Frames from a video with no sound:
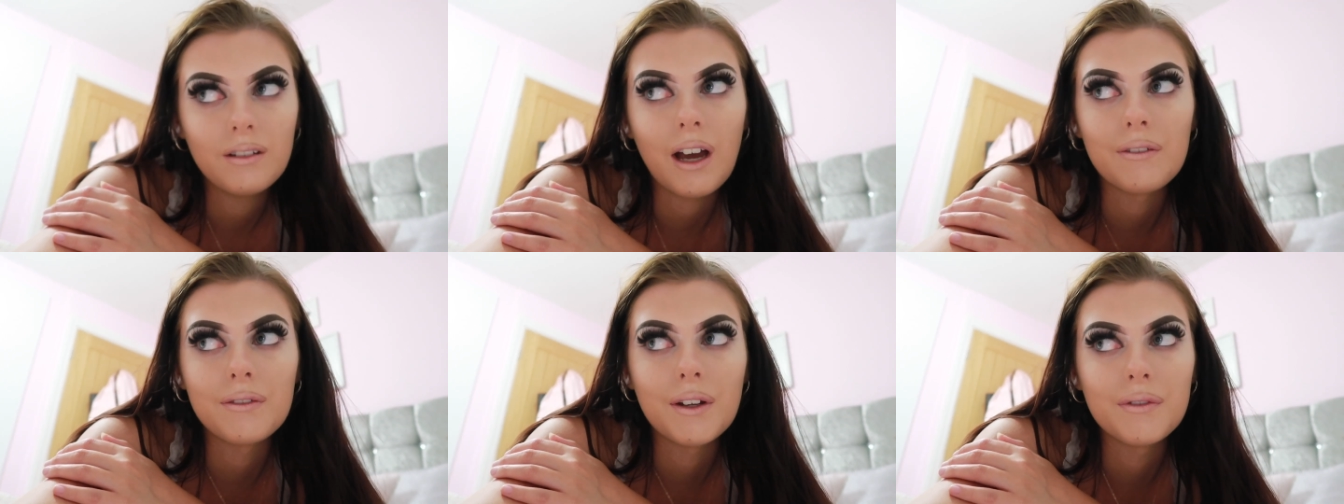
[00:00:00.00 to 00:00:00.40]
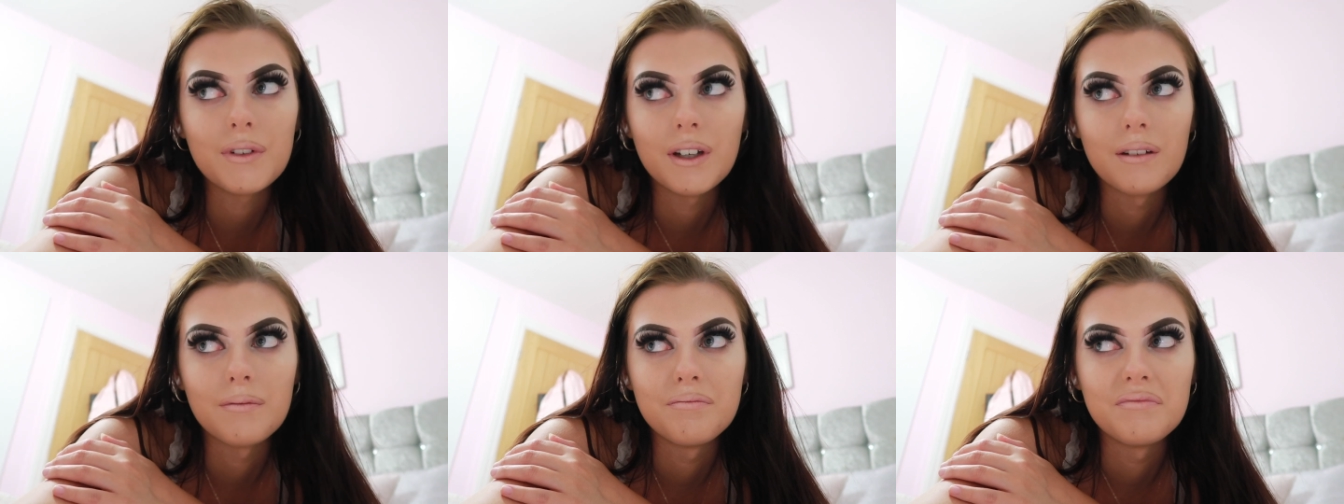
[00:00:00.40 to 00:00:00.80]
I've
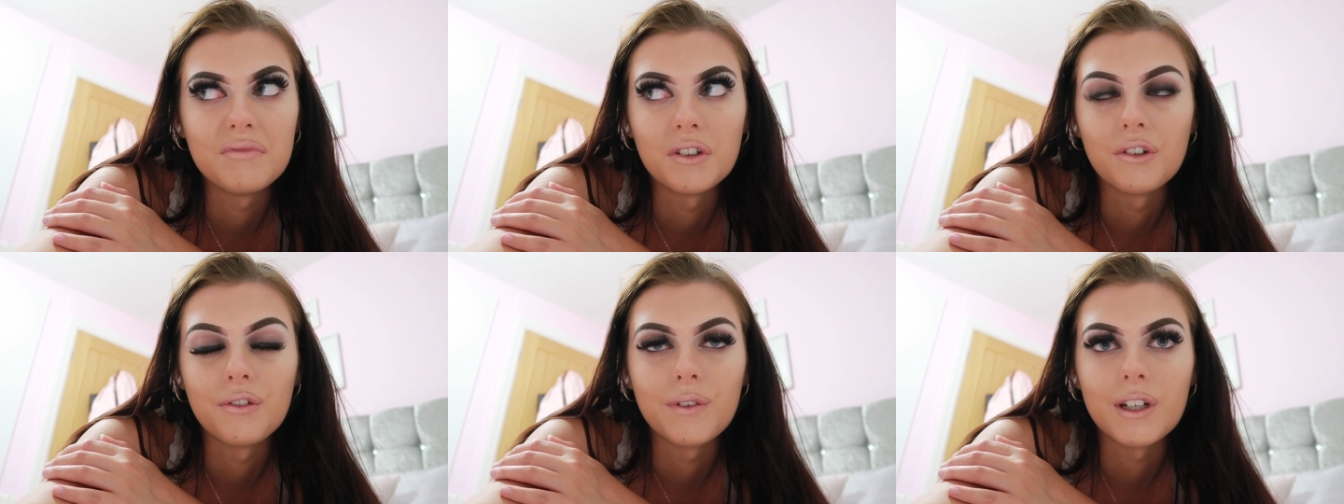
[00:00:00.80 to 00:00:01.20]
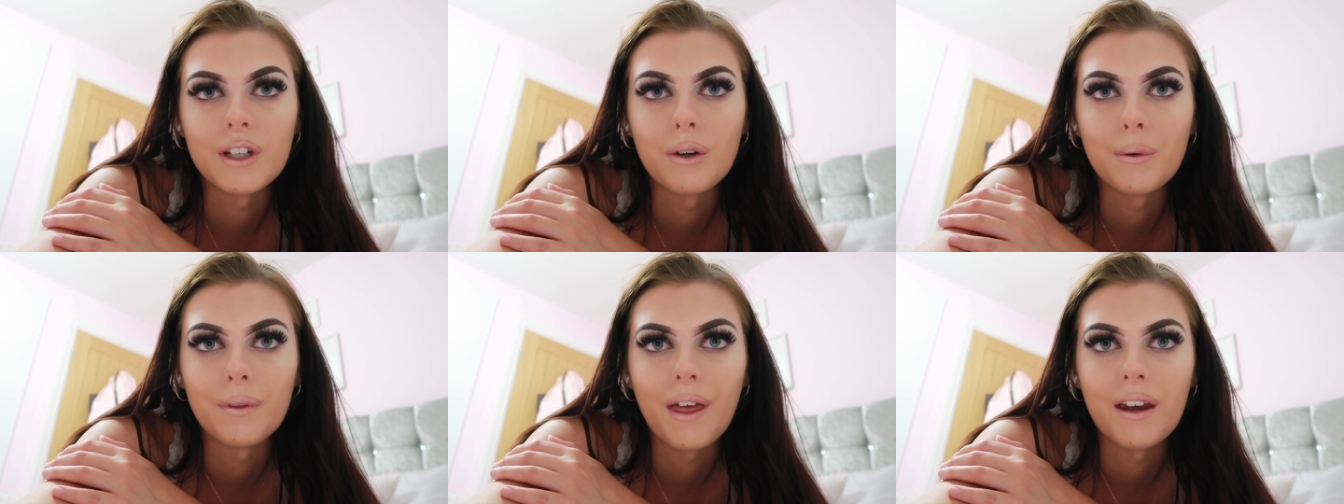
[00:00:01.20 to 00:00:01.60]
never done a
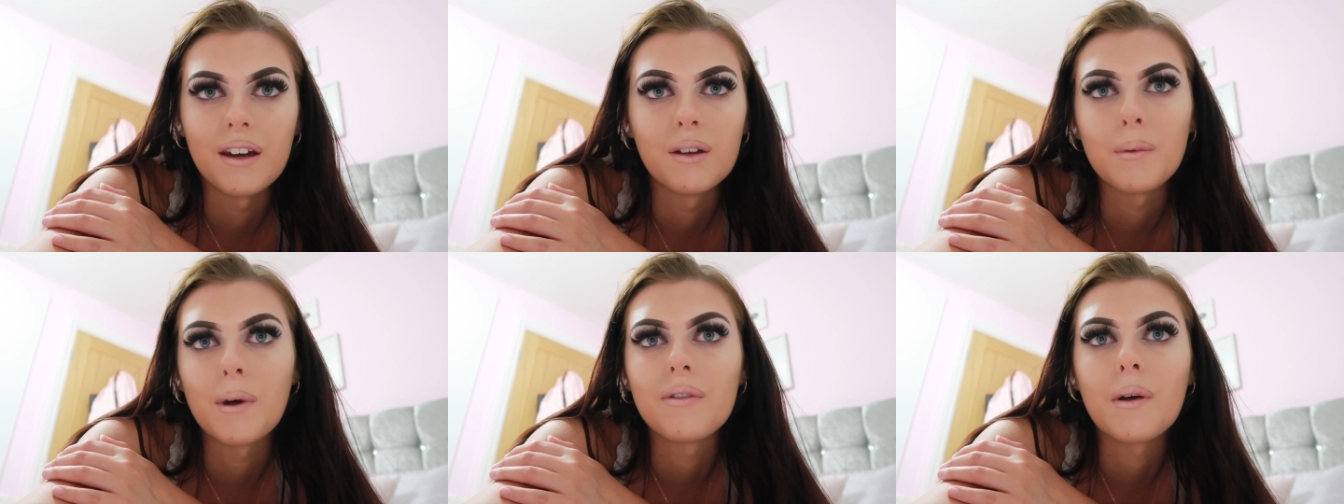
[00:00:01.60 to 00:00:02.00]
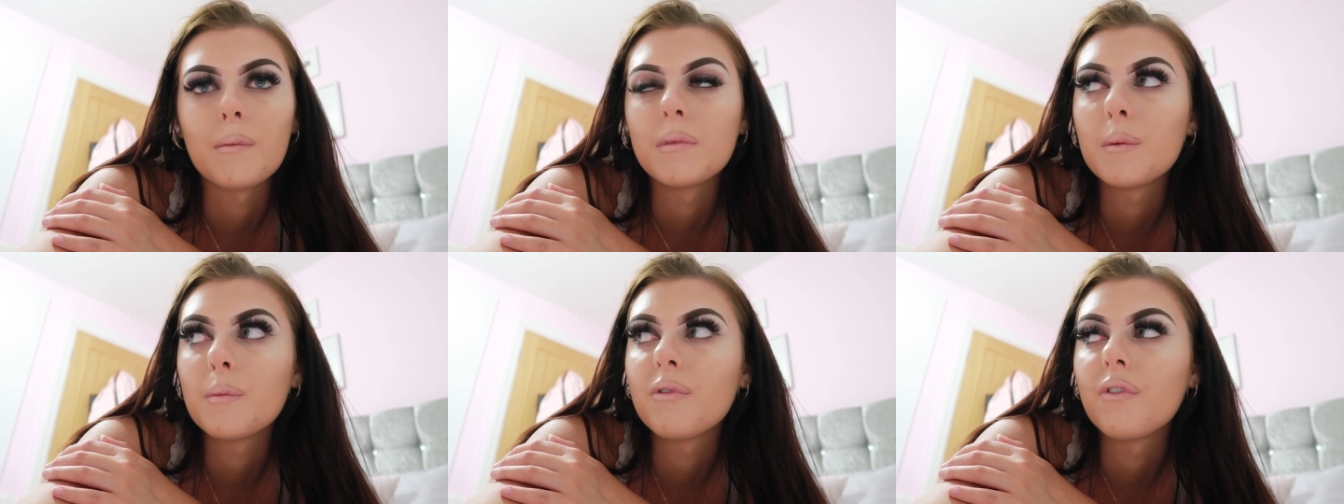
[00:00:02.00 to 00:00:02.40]
video with any of my
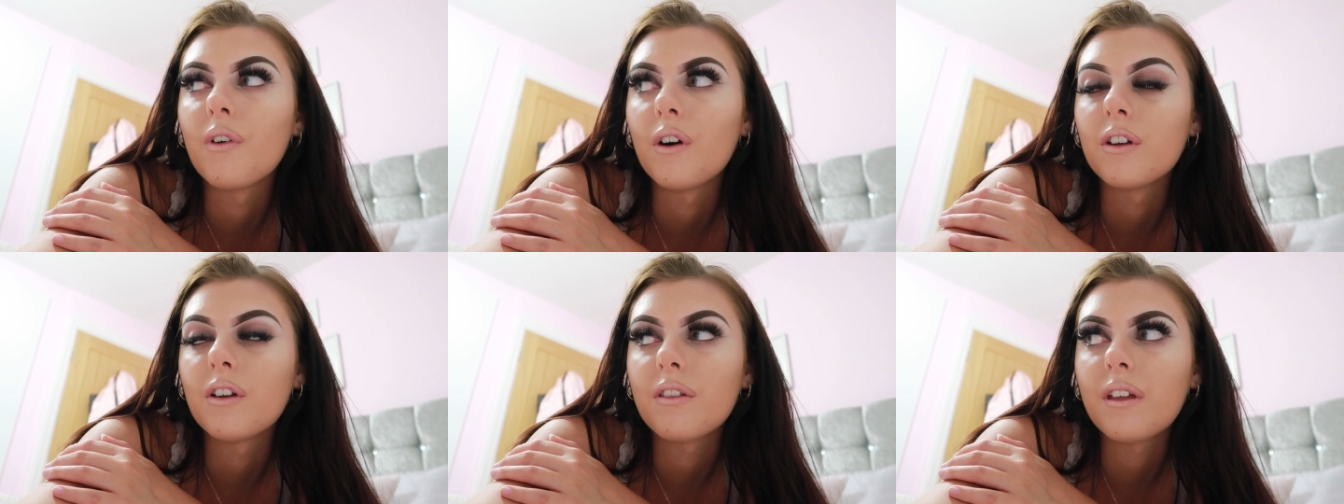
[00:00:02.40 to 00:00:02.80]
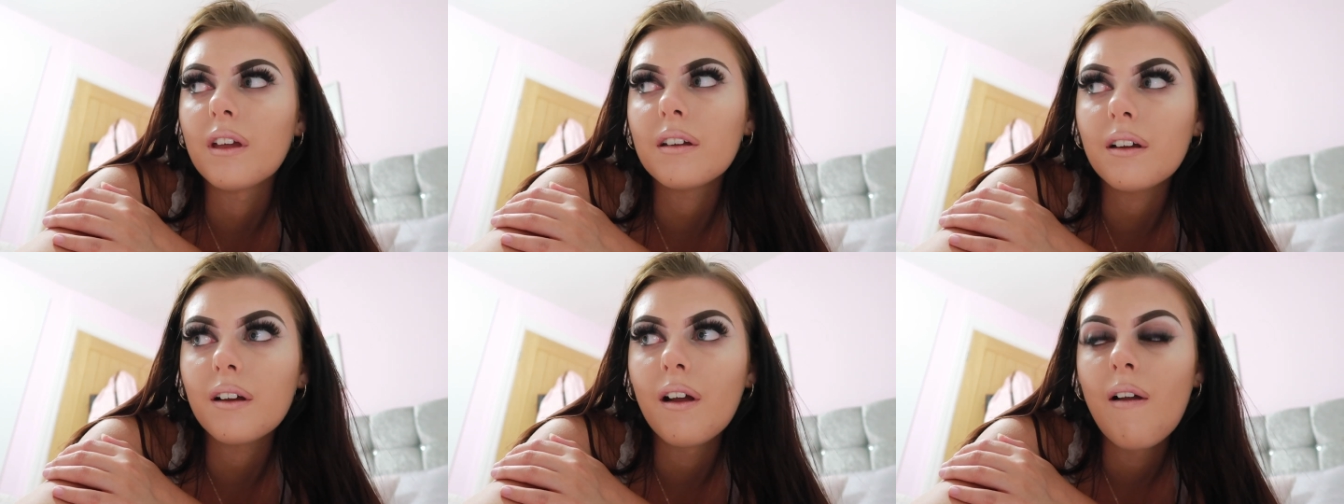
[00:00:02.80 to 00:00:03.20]
family before, I don't
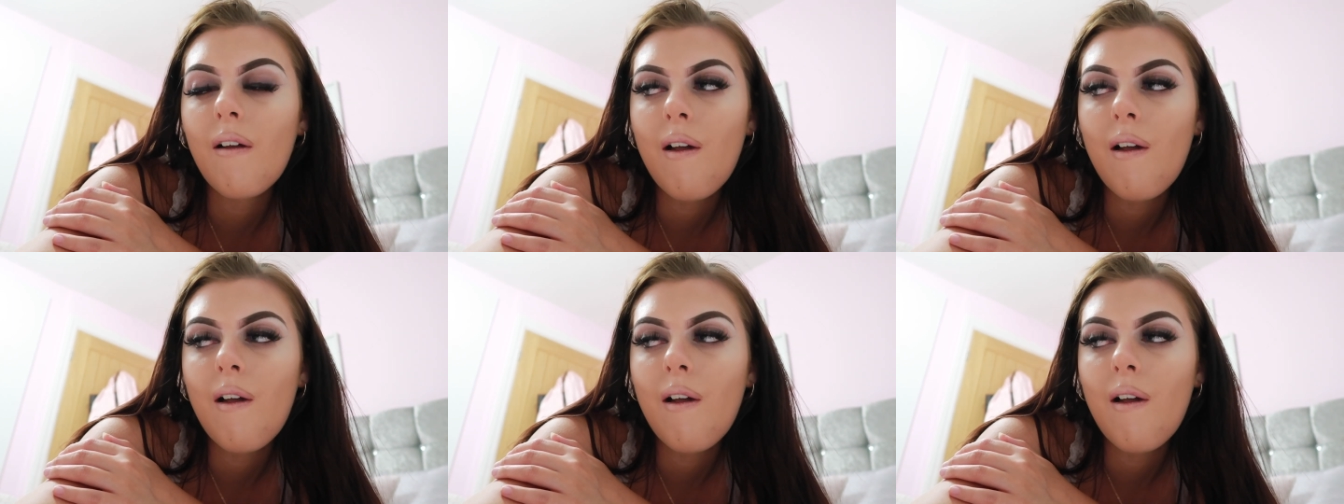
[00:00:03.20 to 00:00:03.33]
think.